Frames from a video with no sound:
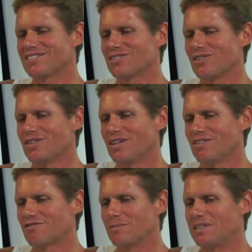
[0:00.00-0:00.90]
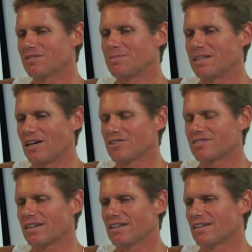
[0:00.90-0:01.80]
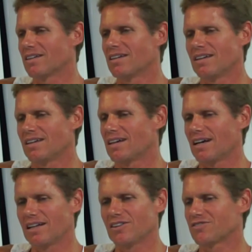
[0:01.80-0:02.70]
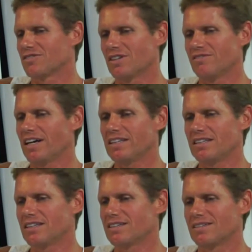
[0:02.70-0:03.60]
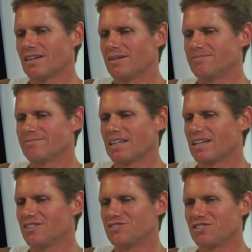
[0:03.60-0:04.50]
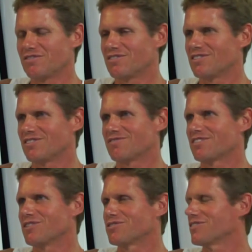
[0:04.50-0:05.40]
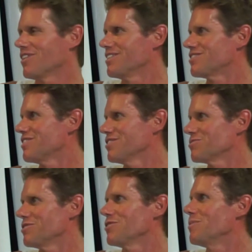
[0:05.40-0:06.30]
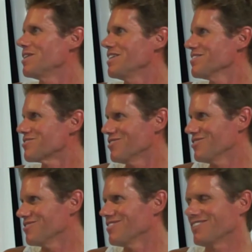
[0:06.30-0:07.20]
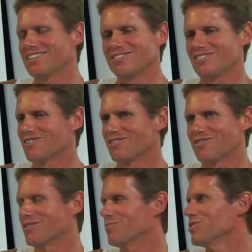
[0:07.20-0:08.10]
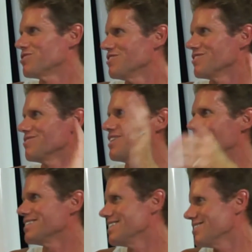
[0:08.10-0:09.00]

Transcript: So for me, just being outside, like, I also love hiking, and I usually go on the trails where nobody else goes. You know, I'll go through the bushes and whatever. You know.